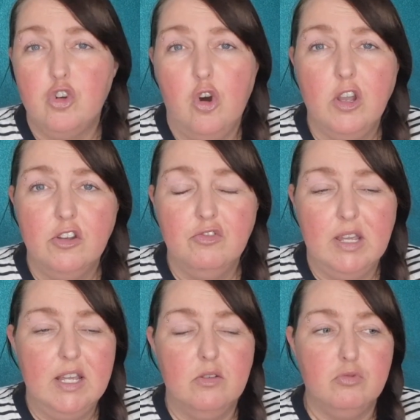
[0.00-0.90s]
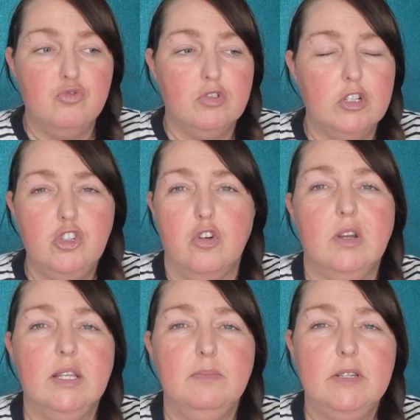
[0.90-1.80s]
shocking, right? It was really
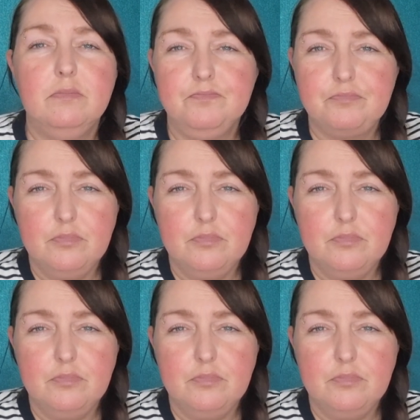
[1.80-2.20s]
shocking to me.